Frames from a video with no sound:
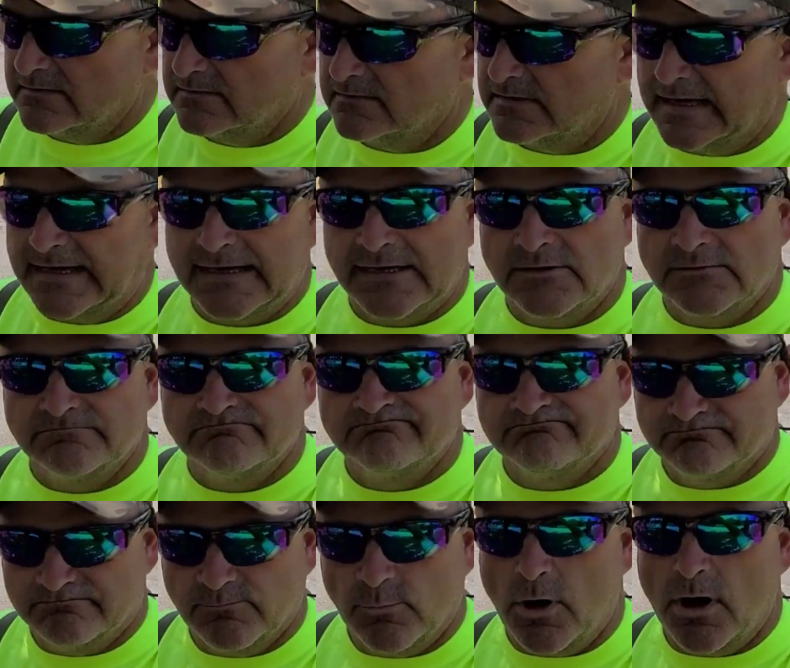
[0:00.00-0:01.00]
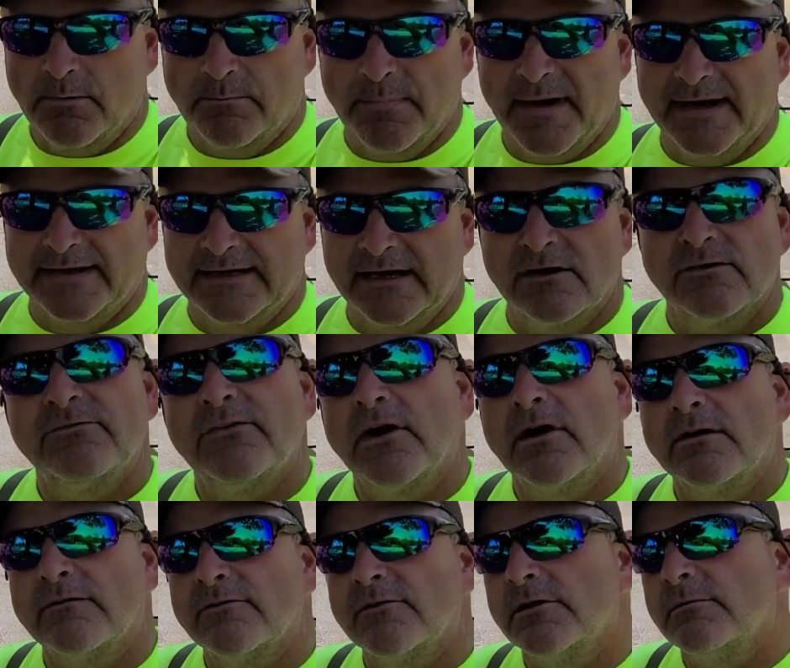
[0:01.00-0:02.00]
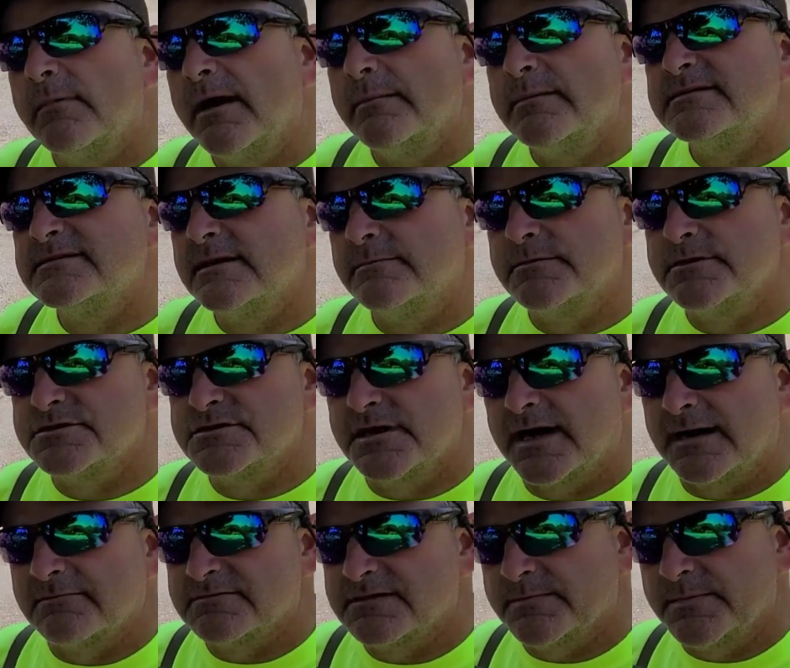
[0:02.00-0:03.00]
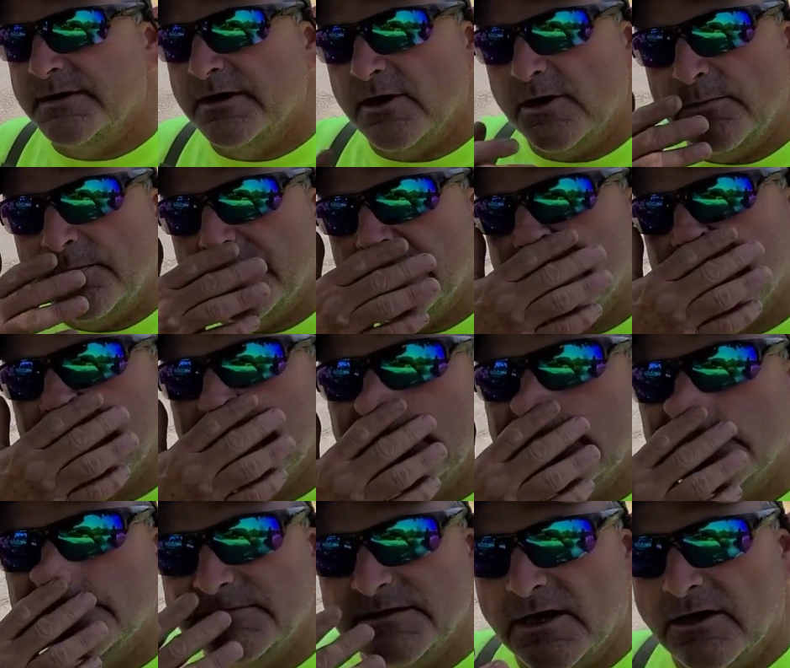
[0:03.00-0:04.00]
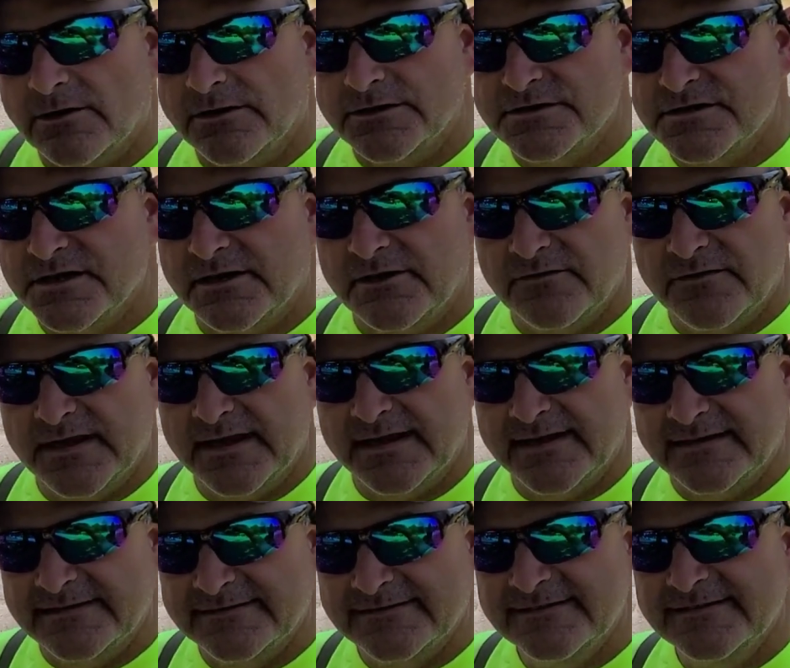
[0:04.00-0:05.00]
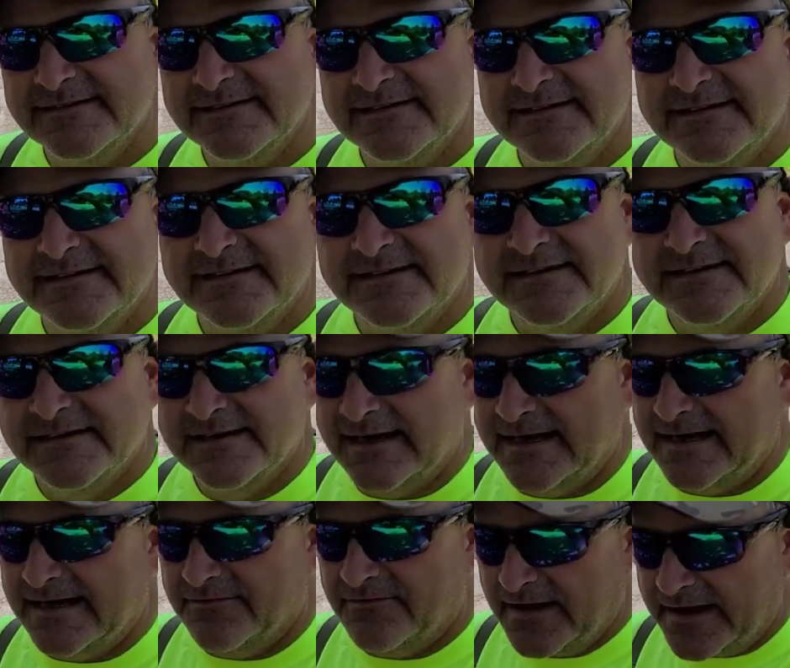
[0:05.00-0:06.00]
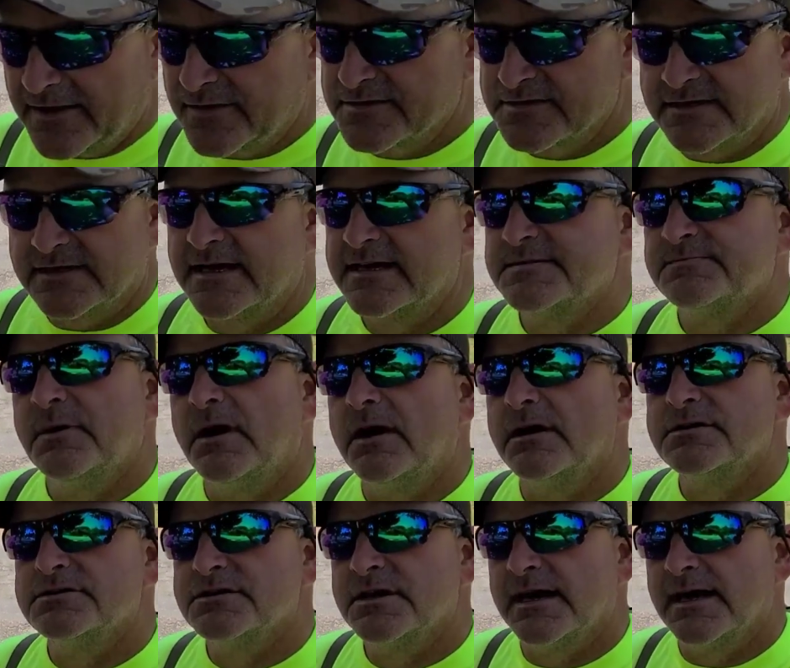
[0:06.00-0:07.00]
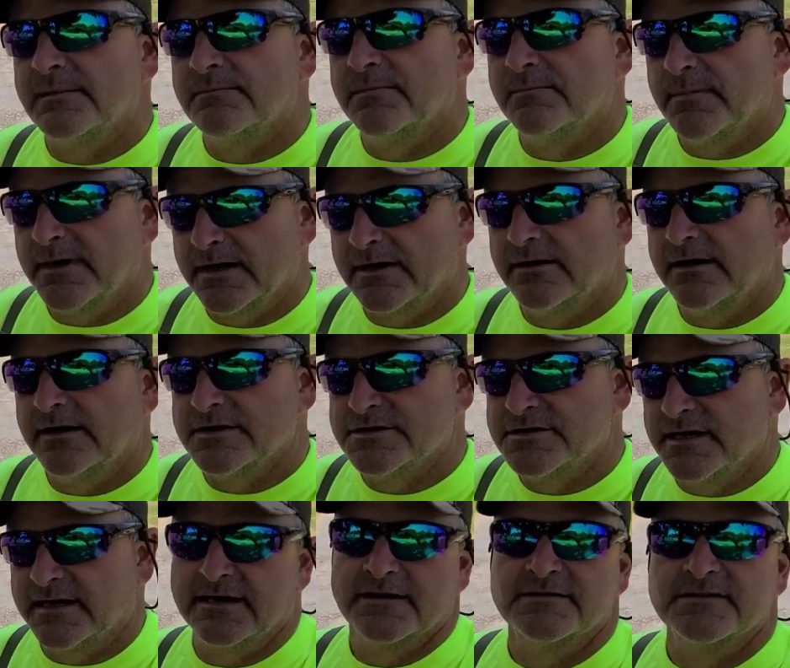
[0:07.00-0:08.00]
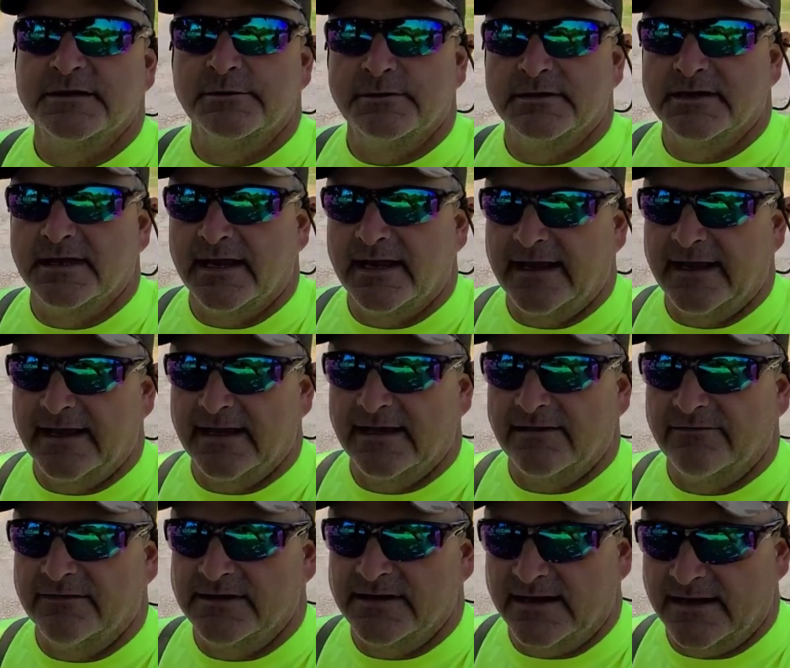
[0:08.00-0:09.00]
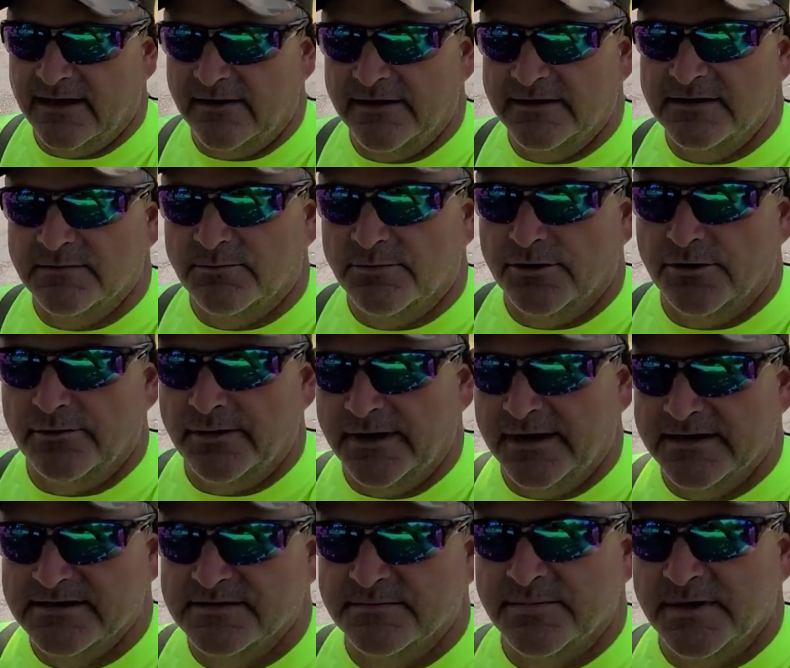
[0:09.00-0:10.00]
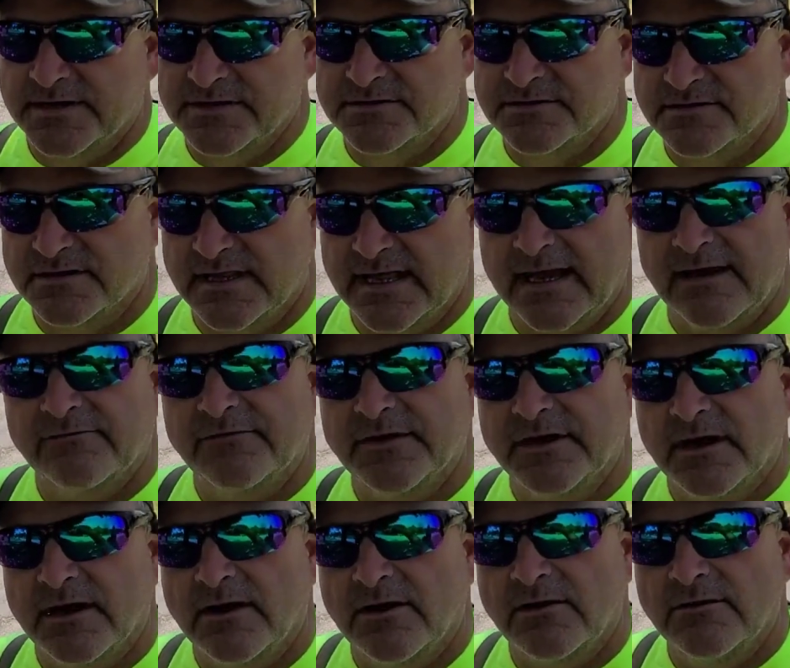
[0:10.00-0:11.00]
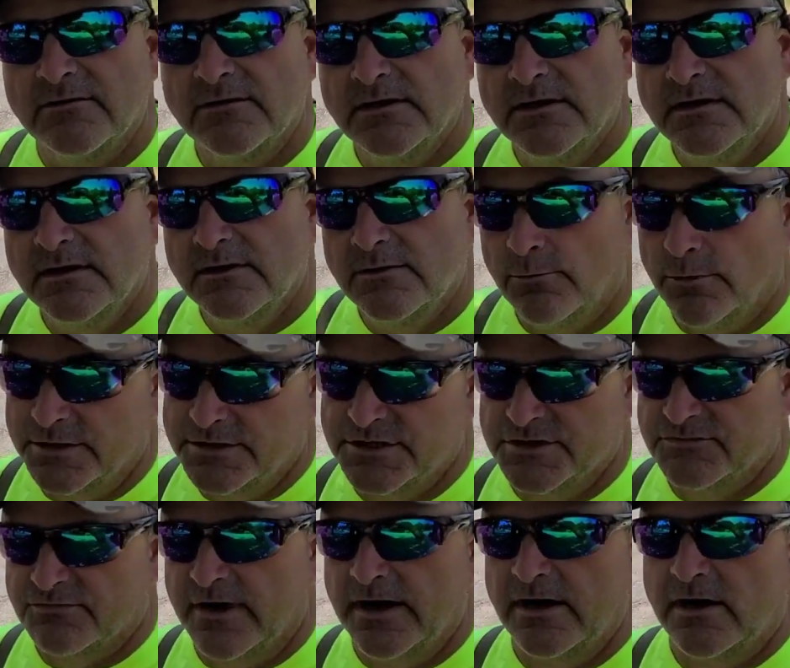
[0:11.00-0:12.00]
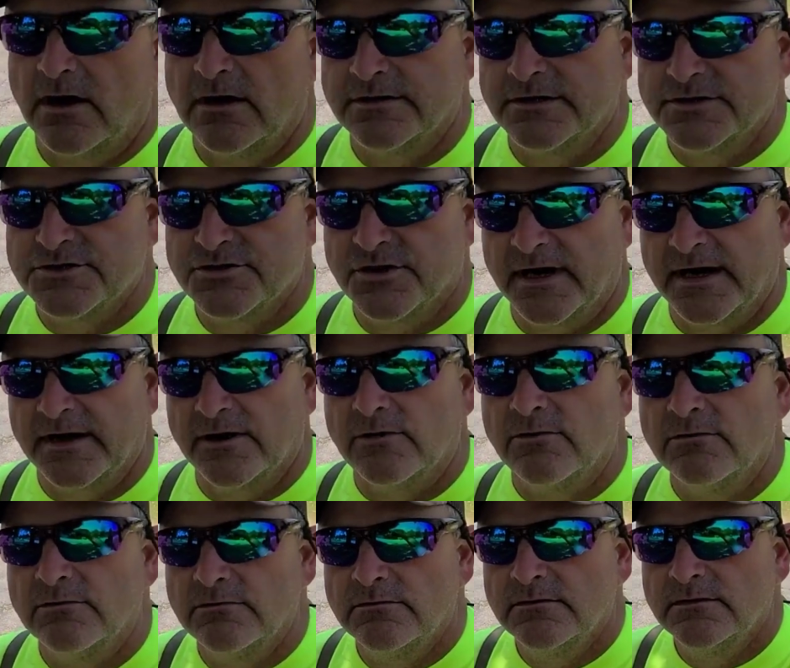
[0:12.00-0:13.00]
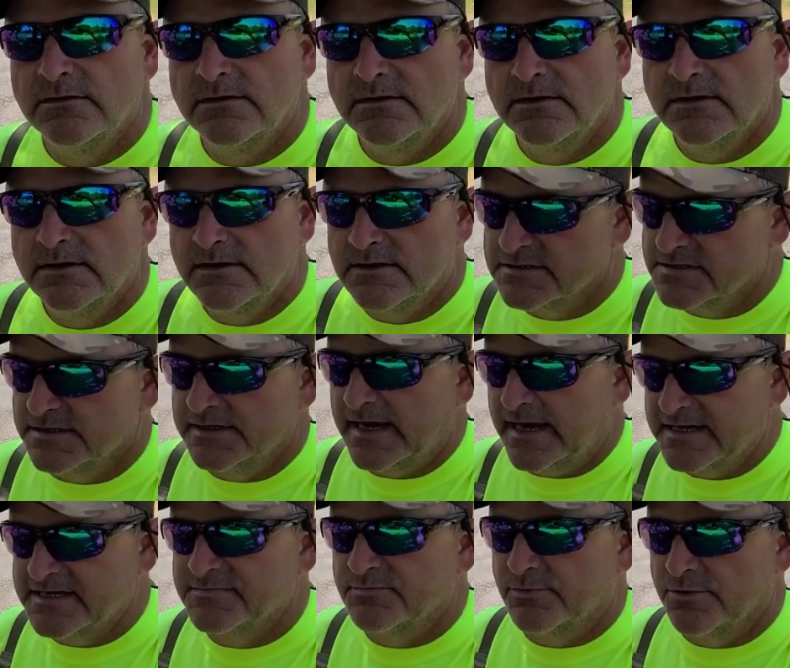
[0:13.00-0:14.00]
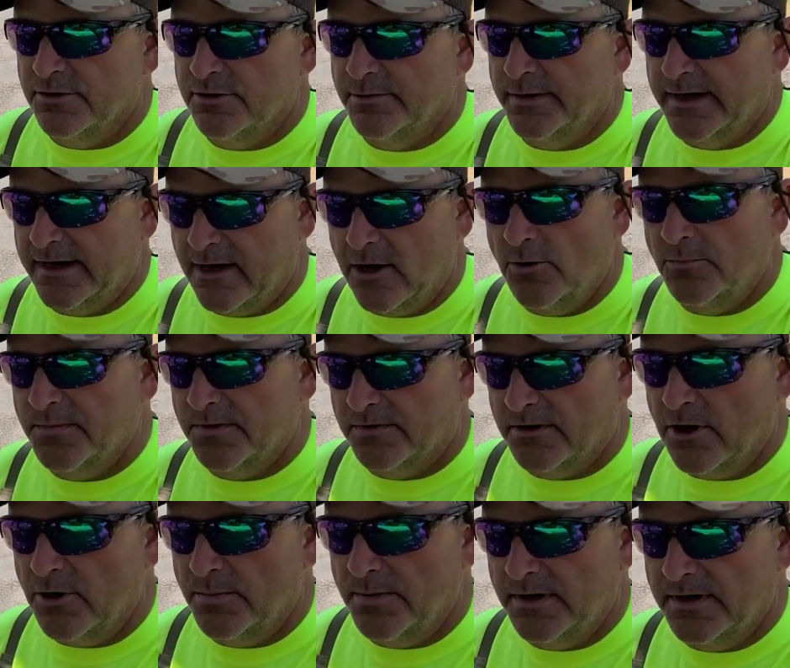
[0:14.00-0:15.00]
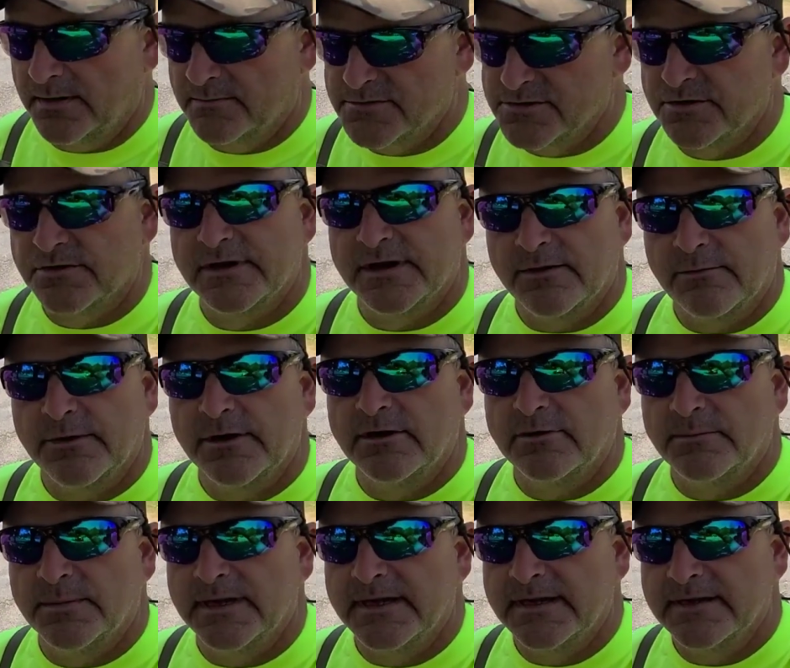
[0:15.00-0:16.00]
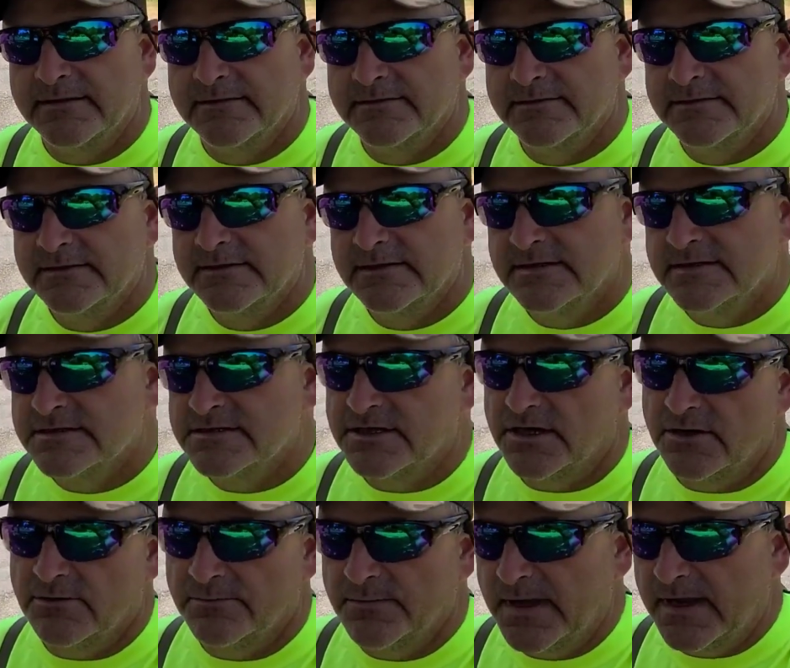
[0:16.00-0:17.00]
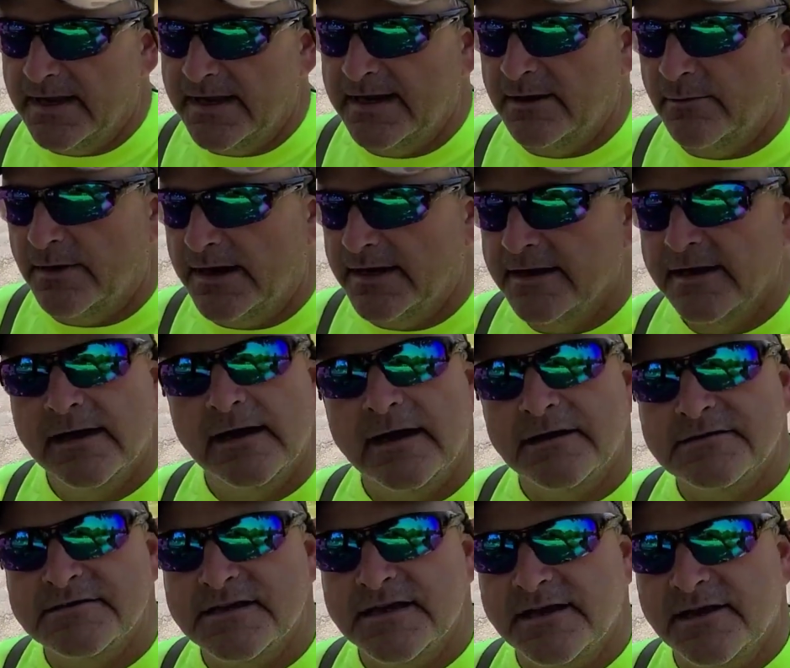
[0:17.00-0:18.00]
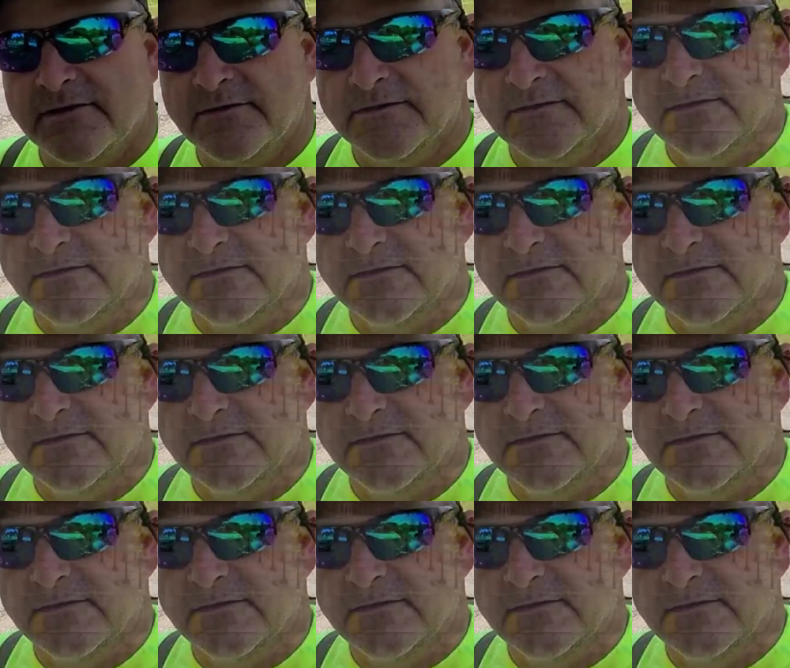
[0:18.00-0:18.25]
I'll walk back down Farmville and maybe some of the shops to be open, and I'll talk with y'all then. I think there's a nice pawn shop. I might go check it and see what they have, and then I'll hit the brewery and get some pictures of that for y'all. which is right on the trail. It's a nice brewery. I hope they're open. I'm sure they will be. So anyway, I'll see you in a